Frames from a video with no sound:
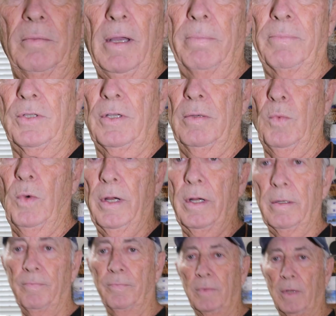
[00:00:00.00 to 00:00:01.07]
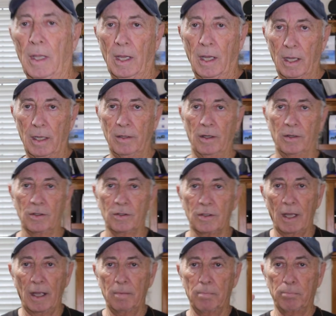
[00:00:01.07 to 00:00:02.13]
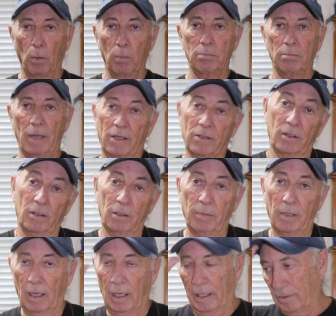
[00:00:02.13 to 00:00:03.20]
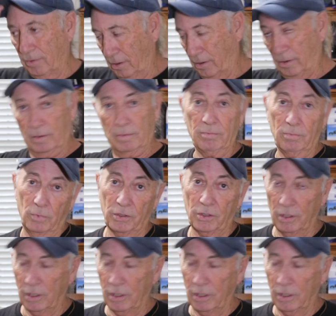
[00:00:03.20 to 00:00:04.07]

them up somewhere, and it just adds, boom, adds a little bit of light to the what you